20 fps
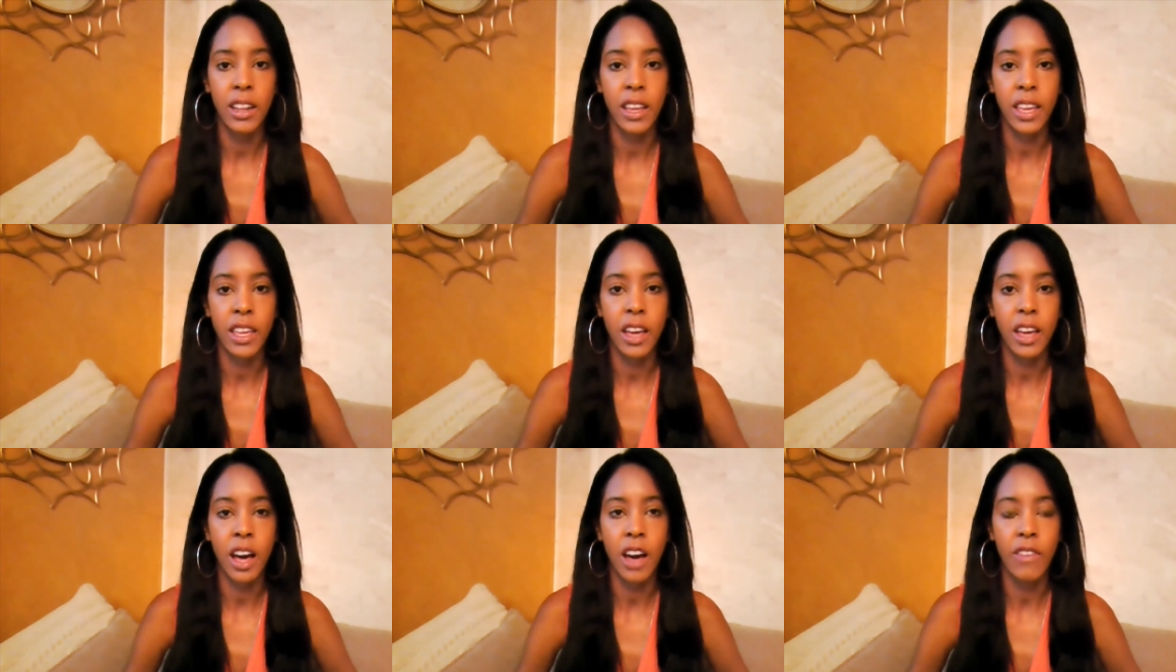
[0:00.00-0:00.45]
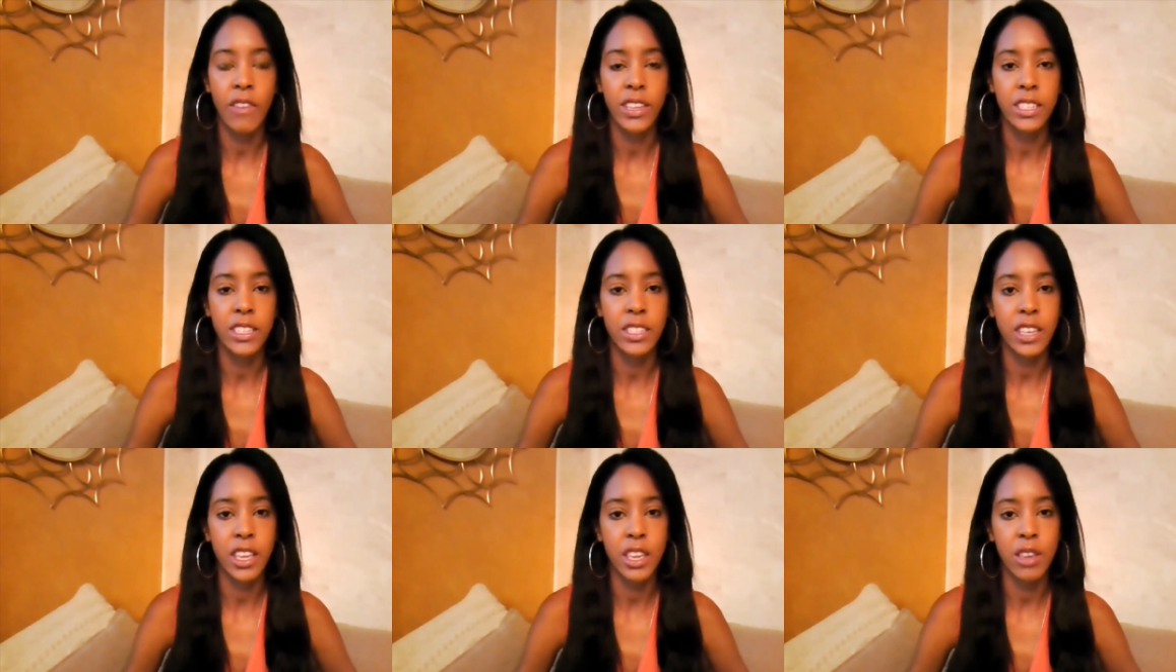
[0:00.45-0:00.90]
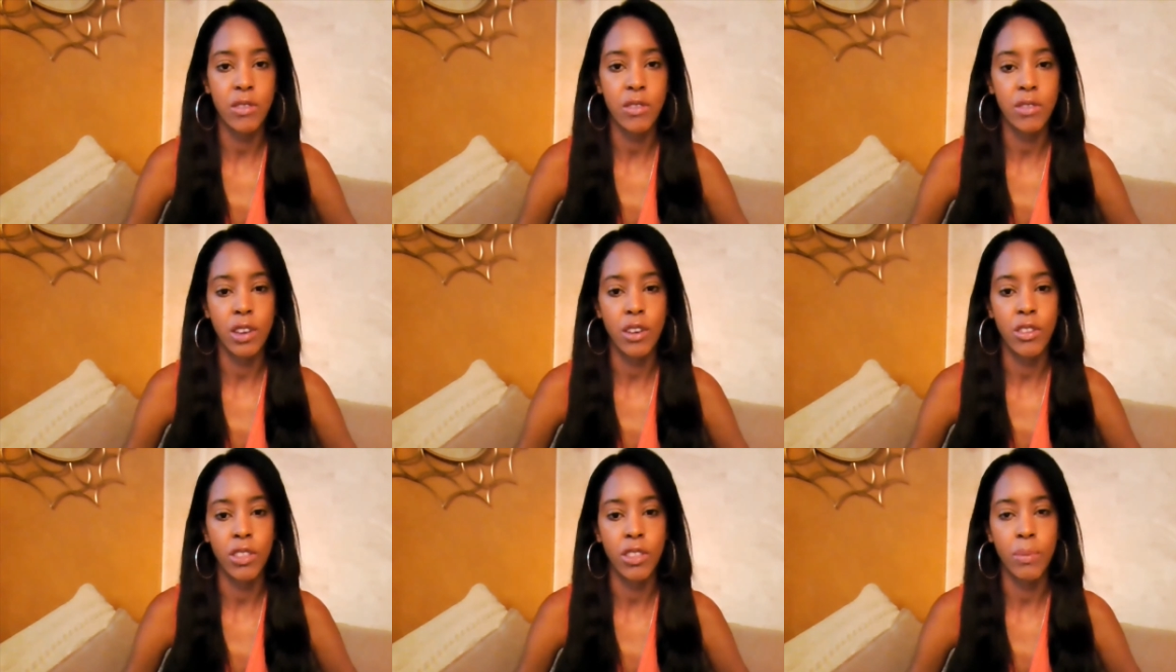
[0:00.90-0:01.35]
Like, obviously,
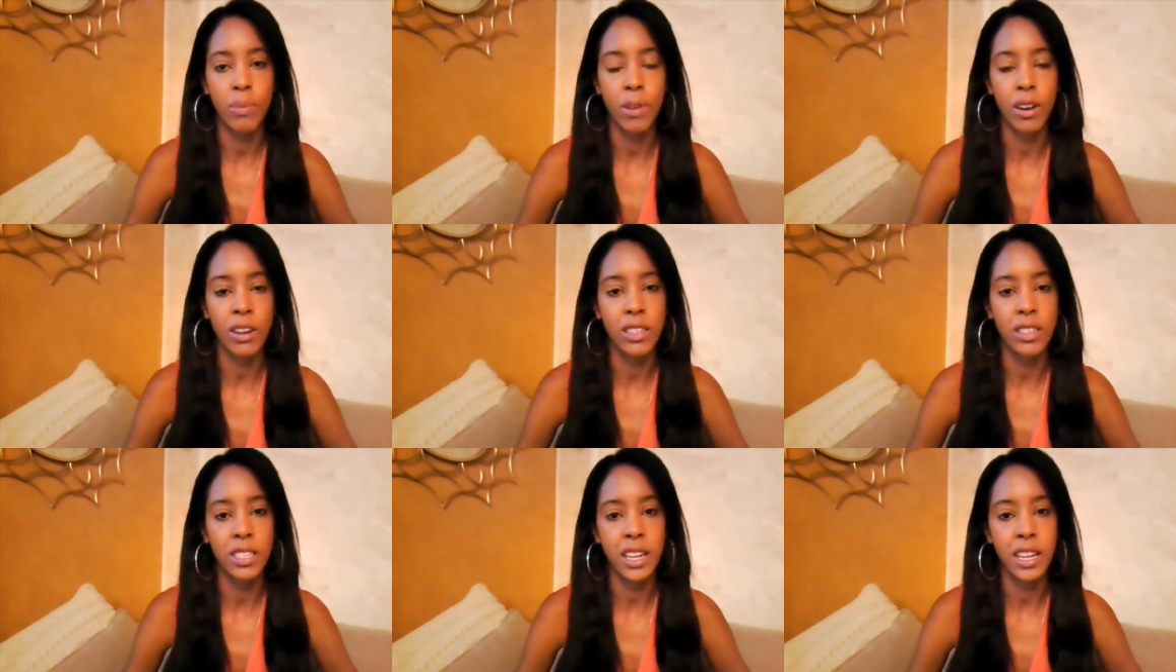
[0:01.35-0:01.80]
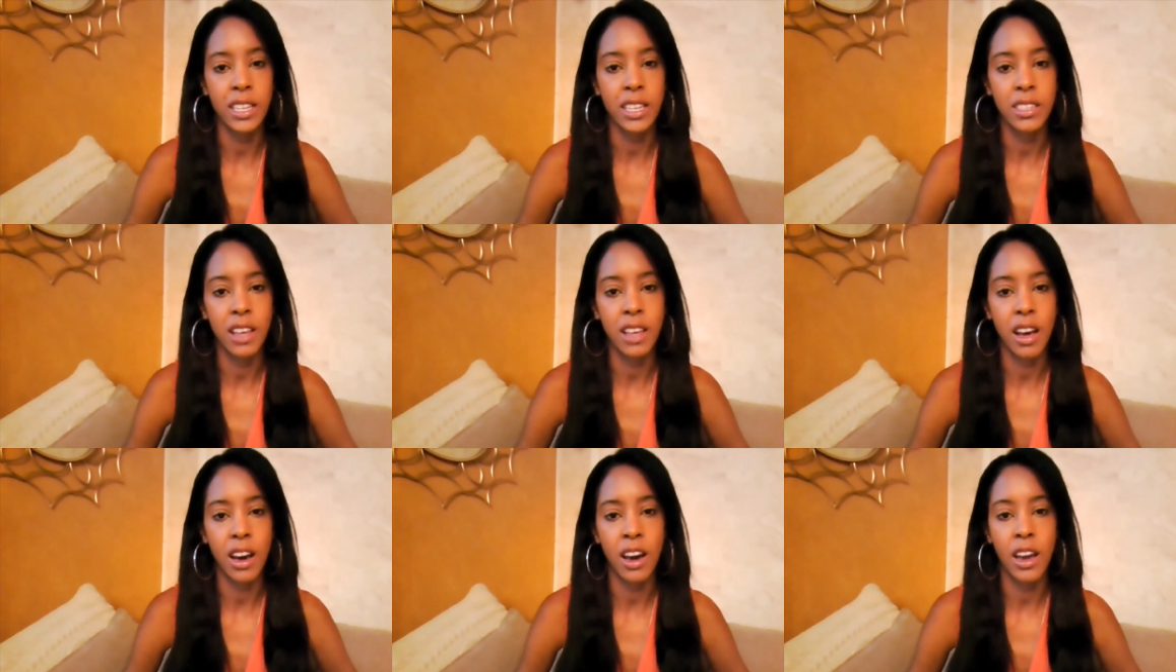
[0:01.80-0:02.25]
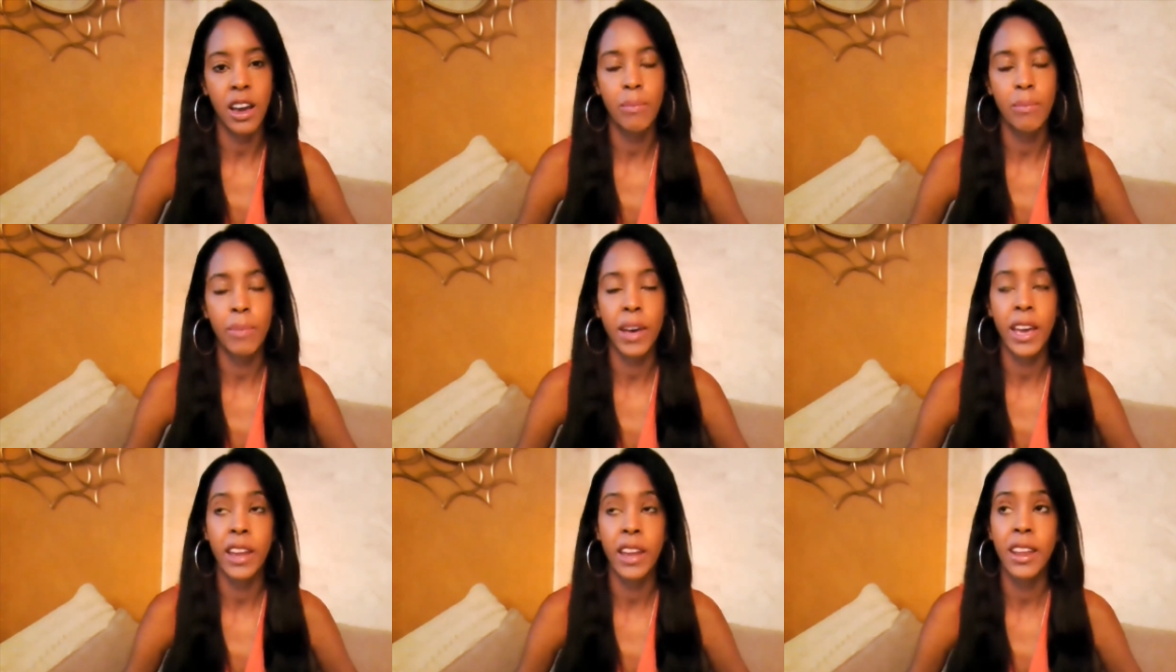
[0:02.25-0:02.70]
you know, the person is
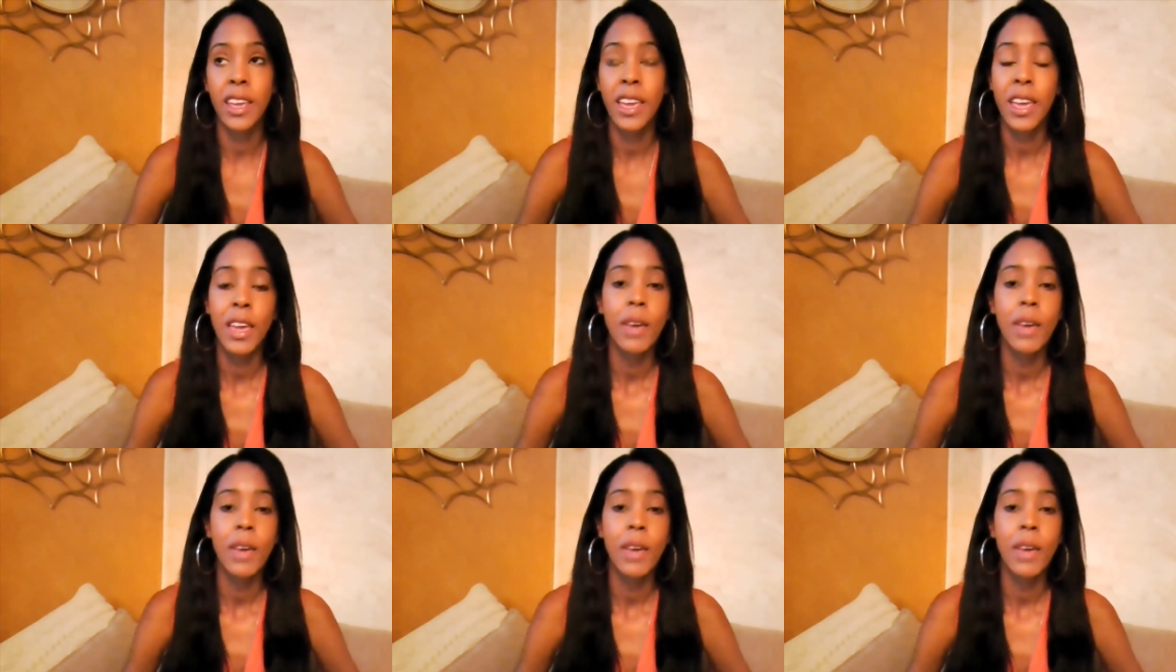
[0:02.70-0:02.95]
gone, but